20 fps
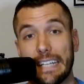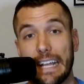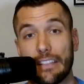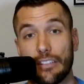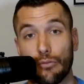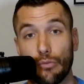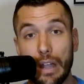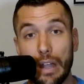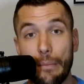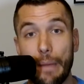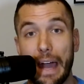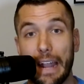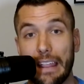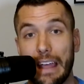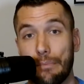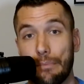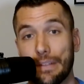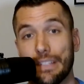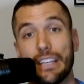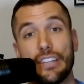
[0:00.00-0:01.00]
at the rim out of
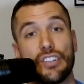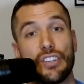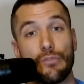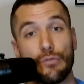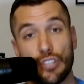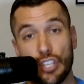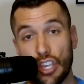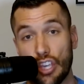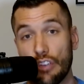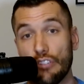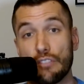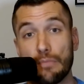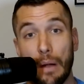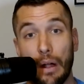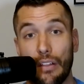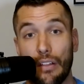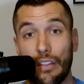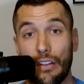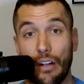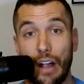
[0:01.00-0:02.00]
that position was a huge
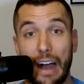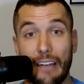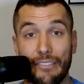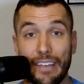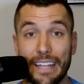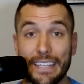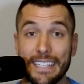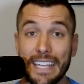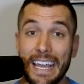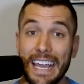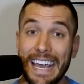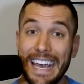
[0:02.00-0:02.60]
part of their offense.